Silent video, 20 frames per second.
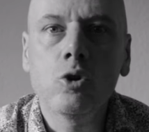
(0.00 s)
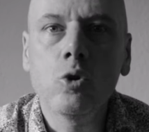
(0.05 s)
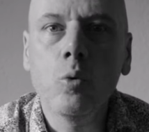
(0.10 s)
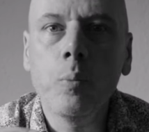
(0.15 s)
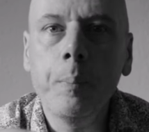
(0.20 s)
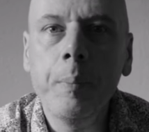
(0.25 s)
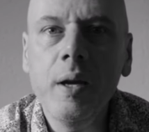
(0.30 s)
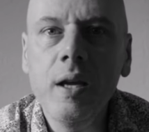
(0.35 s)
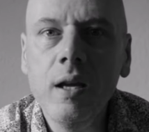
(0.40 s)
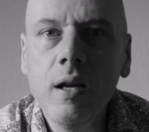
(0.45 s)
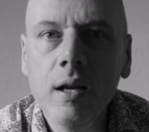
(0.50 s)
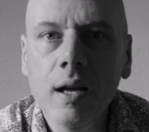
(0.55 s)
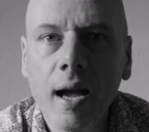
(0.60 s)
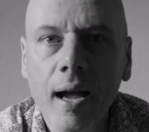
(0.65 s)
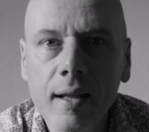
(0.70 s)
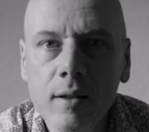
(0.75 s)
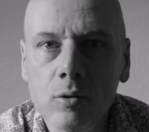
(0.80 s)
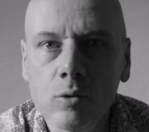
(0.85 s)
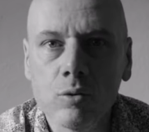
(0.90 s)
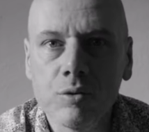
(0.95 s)
To be
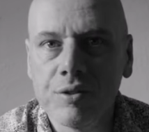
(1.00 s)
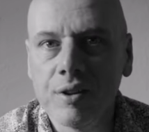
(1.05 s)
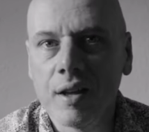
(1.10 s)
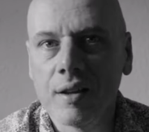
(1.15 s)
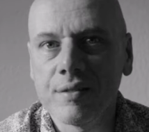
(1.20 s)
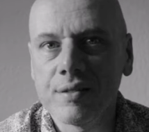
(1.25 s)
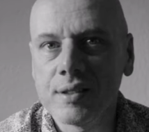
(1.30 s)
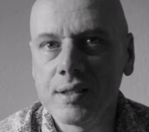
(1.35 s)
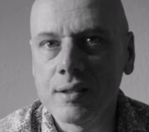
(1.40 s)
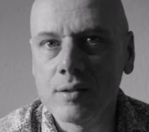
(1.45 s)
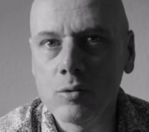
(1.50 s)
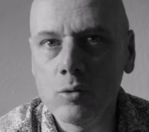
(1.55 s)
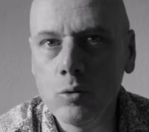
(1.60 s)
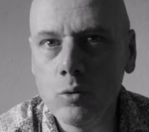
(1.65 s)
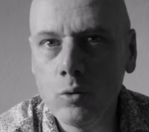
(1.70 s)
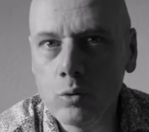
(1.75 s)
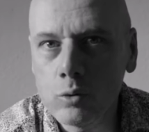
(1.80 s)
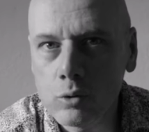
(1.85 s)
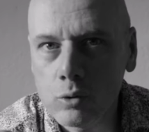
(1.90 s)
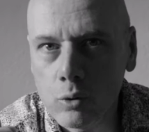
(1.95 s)
enthusiast,
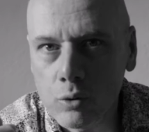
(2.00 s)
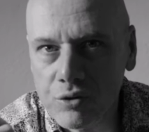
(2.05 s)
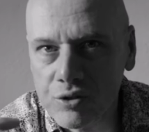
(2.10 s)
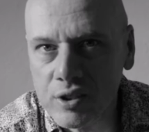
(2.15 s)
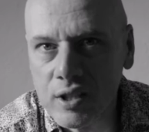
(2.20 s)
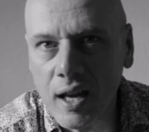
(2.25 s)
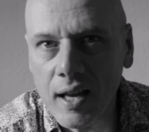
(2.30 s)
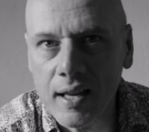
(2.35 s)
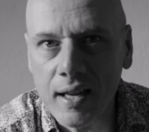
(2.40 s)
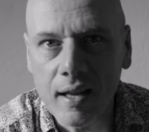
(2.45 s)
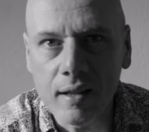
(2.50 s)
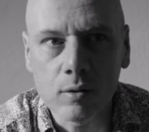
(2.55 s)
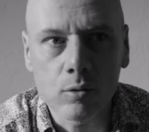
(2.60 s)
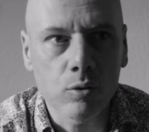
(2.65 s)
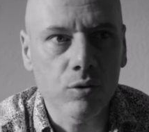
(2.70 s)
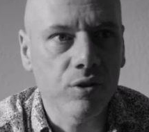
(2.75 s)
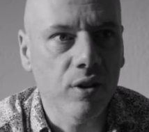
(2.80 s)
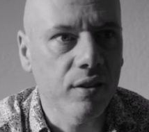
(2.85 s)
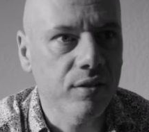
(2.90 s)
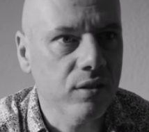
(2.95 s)
to stay
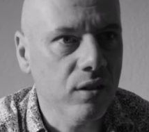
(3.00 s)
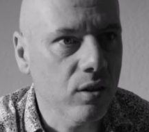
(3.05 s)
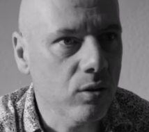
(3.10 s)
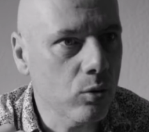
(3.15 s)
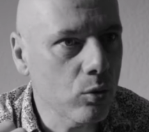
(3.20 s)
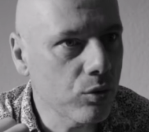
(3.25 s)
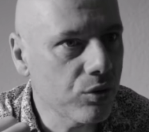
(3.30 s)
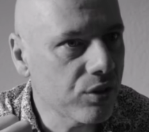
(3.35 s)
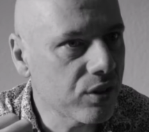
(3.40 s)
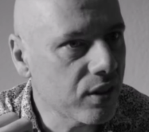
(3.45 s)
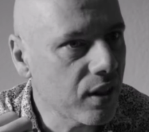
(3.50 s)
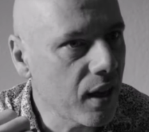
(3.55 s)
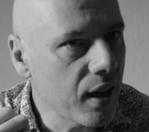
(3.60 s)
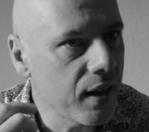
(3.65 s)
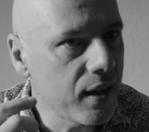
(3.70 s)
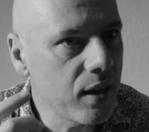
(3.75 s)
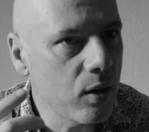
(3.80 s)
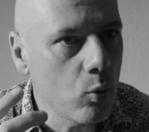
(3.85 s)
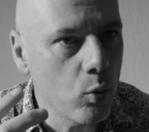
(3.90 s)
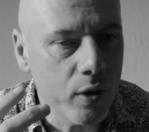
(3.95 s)
enthusiast, to
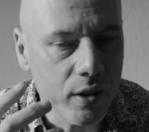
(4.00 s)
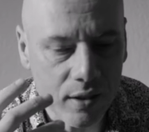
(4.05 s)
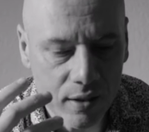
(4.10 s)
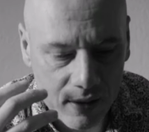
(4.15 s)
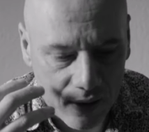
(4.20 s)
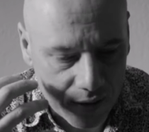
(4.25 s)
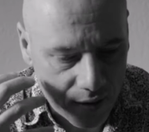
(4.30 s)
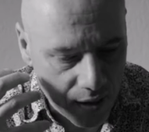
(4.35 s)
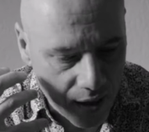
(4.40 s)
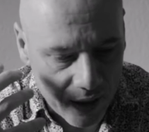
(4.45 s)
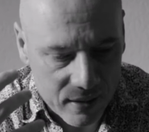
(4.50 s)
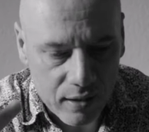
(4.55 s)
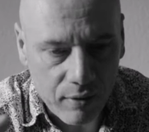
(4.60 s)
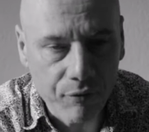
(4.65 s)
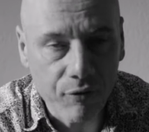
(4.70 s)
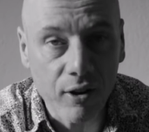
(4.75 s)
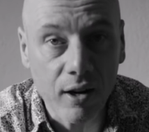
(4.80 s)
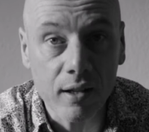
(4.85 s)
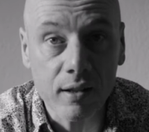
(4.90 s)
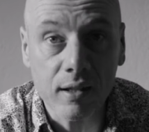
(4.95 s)
stay with a
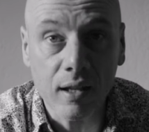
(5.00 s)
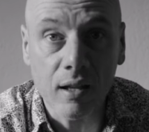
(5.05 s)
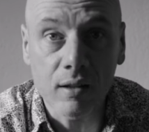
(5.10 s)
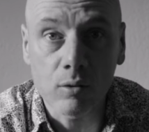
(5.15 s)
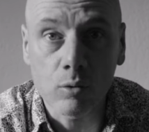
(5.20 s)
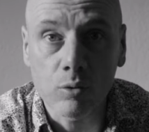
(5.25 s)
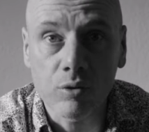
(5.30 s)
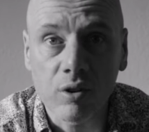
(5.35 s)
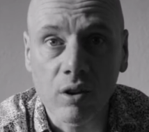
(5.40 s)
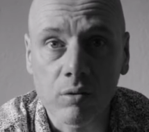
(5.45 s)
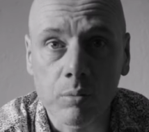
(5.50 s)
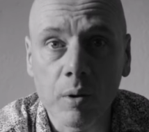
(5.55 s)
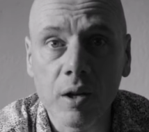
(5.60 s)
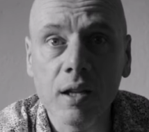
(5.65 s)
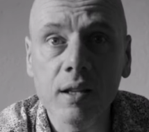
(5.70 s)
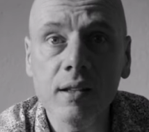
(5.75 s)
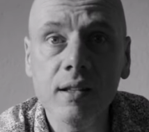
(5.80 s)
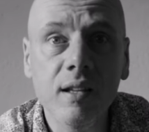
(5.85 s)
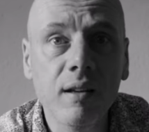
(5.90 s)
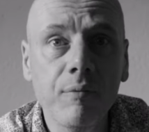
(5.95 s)
different enthusiasm.
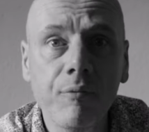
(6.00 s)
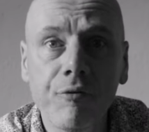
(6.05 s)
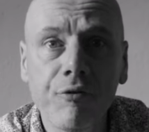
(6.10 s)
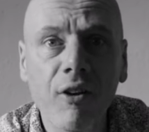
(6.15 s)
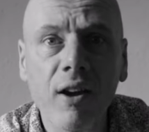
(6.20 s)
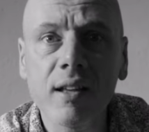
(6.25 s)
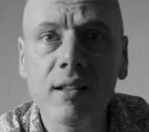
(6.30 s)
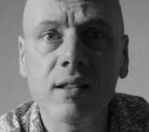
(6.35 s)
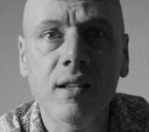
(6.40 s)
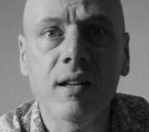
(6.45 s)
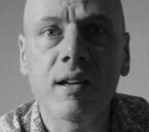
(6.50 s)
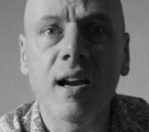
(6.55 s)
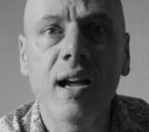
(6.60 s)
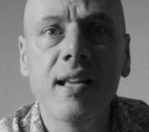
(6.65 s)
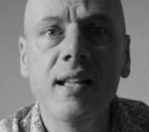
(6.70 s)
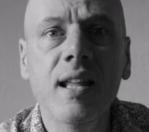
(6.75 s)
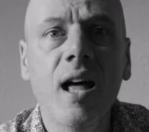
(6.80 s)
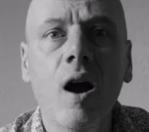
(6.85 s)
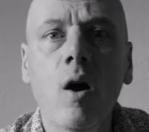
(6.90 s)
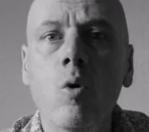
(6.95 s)
And in fact,
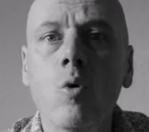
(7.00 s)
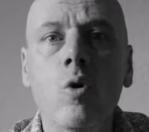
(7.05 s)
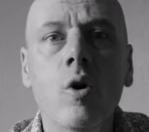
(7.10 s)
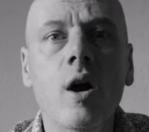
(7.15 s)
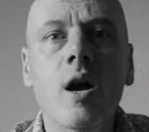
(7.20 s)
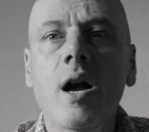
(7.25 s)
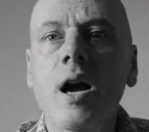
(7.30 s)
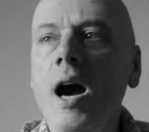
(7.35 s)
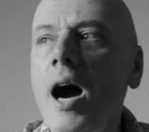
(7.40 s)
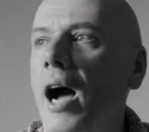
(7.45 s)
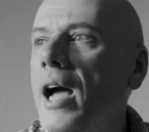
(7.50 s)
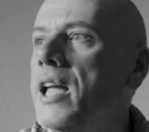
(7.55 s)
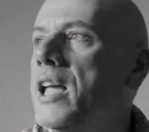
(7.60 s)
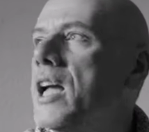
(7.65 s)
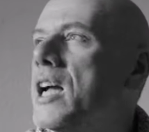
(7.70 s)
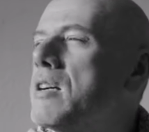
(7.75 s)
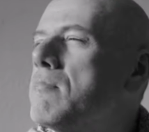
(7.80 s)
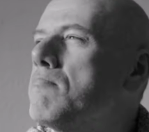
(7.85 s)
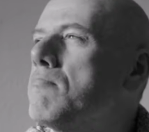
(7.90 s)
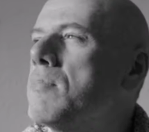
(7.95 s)
right now, I
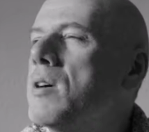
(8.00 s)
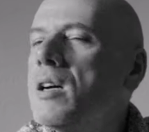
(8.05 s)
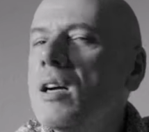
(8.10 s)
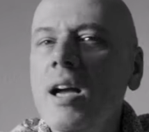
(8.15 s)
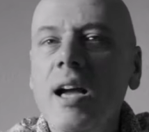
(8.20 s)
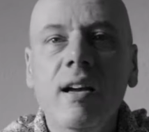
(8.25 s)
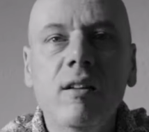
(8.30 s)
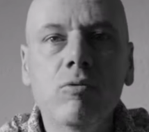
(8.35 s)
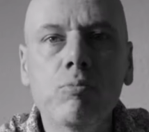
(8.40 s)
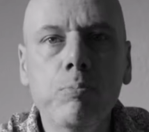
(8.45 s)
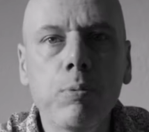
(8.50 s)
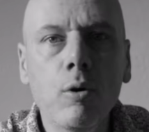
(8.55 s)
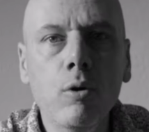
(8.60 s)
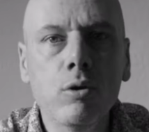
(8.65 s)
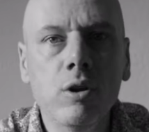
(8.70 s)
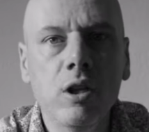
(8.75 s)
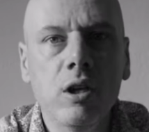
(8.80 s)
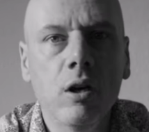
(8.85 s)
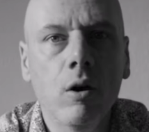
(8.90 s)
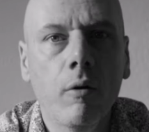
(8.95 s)
am
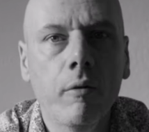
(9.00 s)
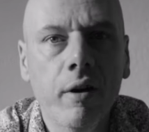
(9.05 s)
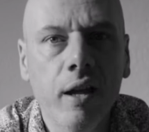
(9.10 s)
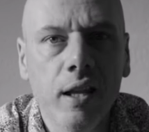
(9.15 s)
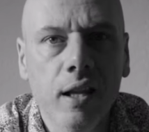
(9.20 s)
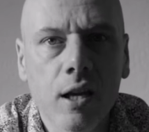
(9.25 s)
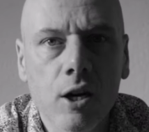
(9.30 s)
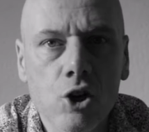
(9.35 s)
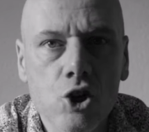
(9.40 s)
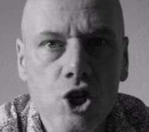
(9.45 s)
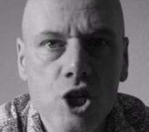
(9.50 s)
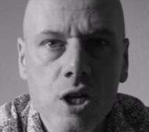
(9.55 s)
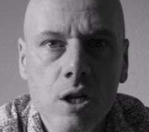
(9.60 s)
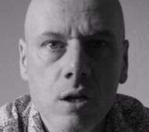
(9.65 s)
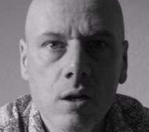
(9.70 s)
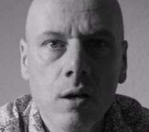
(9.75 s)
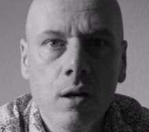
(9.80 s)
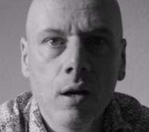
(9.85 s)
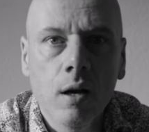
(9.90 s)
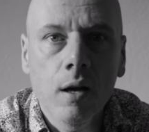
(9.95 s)
exploding of
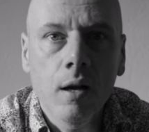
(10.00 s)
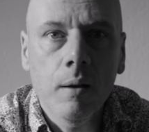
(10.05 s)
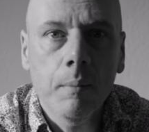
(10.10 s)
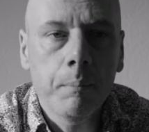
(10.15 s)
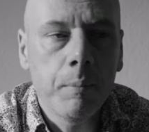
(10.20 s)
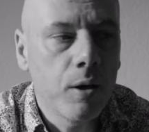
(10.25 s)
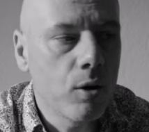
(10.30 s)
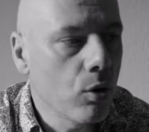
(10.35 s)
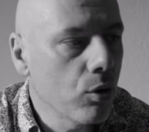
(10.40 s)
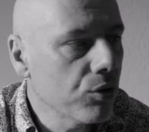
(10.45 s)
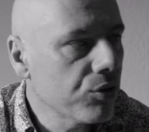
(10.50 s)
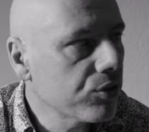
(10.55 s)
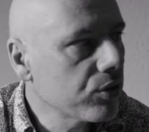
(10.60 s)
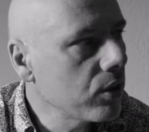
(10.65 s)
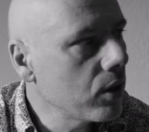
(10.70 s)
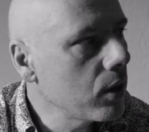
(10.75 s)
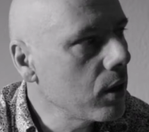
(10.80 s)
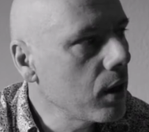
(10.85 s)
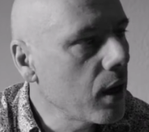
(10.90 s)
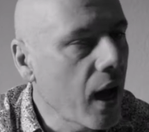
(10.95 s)
energy, because
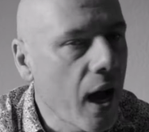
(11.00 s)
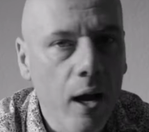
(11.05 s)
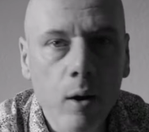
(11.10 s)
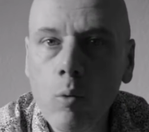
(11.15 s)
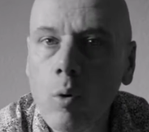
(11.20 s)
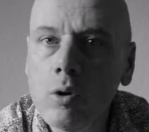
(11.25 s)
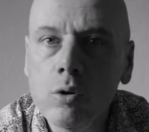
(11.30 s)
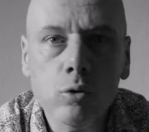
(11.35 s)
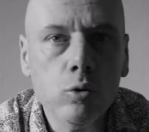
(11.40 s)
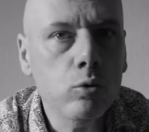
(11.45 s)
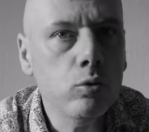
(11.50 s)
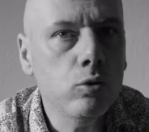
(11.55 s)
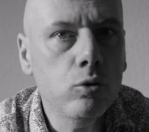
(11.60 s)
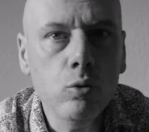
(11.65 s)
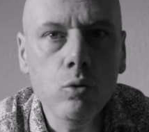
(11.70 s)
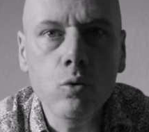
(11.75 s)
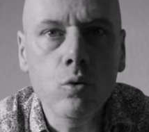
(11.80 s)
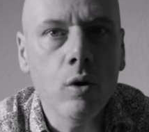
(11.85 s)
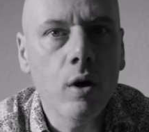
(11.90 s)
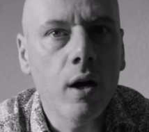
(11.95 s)
I want to
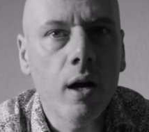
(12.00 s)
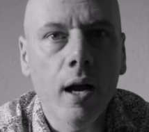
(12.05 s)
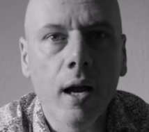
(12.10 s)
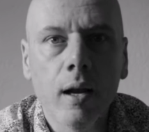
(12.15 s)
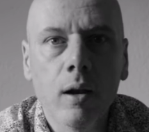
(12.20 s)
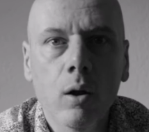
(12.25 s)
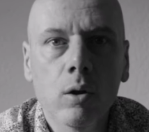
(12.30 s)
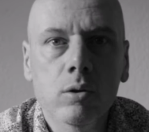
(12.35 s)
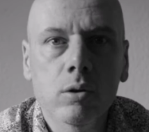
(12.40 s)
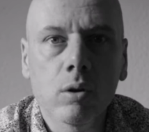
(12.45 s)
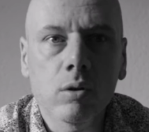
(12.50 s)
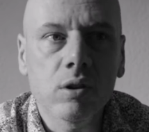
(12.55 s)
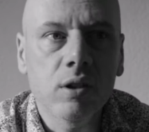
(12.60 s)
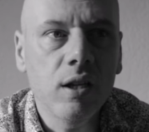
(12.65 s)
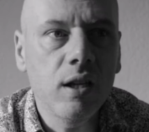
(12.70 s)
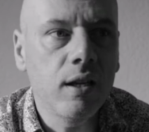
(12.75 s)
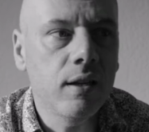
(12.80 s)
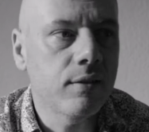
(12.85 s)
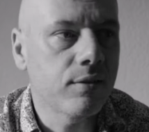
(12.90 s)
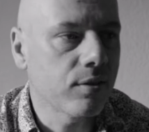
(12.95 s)
do a lot of
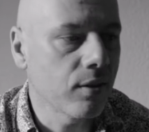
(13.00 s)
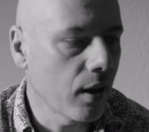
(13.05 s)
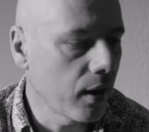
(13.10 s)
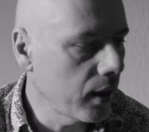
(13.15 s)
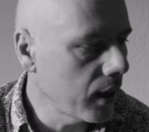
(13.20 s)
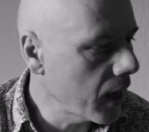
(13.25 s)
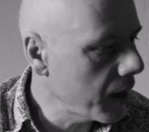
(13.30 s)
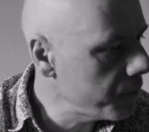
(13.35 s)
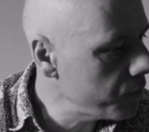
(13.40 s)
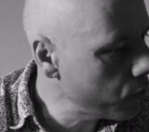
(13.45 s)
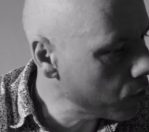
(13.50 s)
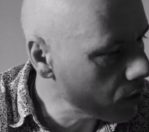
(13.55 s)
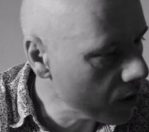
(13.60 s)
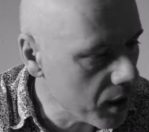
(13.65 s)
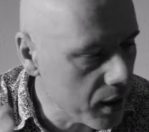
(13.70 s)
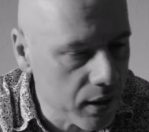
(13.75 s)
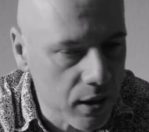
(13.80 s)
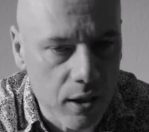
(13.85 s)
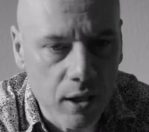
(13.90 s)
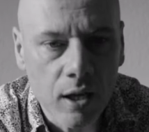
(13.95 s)
things. I have
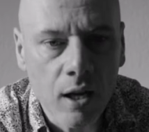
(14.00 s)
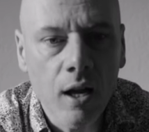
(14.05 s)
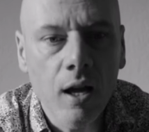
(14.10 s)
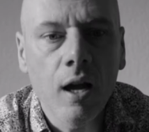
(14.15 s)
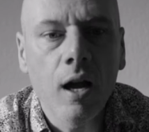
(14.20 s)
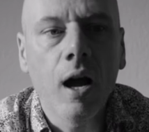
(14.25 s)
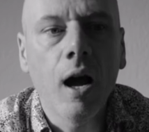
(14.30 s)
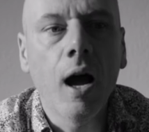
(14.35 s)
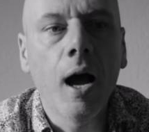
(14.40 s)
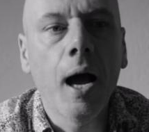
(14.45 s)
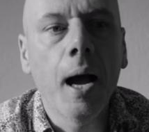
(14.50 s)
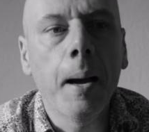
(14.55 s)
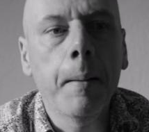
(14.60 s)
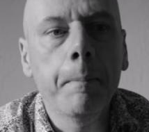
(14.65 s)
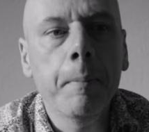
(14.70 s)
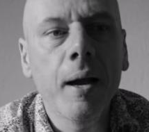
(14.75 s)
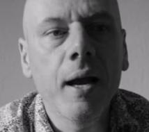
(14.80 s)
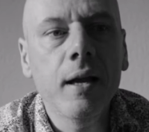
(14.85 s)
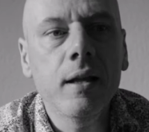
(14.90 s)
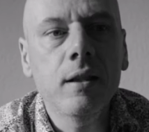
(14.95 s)
already
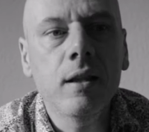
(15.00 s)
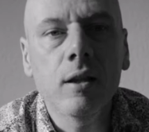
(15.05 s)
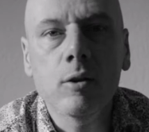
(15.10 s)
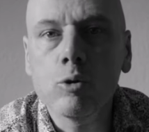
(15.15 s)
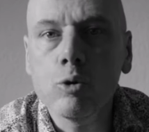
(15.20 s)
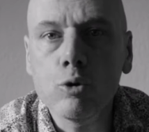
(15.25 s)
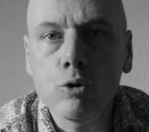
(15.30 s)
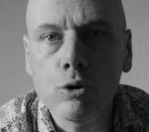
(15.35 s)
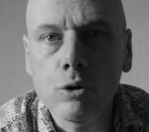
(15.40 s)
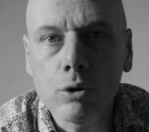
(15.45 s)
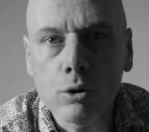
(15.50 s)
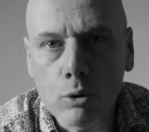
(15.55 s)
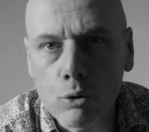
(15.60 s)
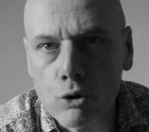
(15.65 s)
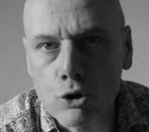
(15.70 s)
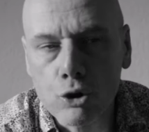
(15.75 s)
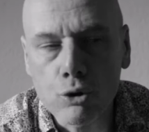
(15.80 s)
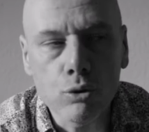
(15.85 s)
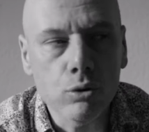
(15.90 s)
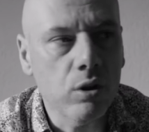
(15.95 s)
made
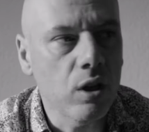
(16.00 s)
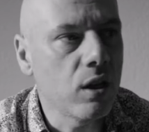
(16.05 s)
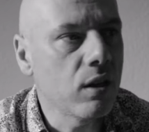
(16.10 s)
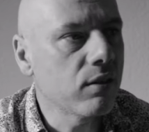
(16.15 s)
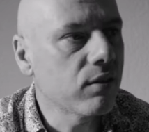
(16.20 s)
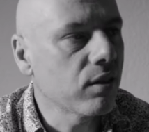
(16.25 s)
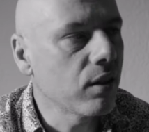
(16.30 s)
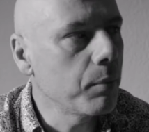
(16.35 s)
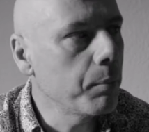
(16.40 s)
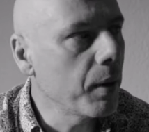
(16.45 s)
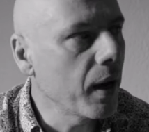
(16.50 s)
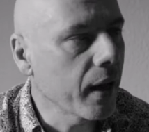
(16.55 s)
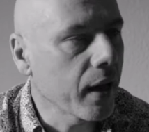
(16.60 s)
two shootings in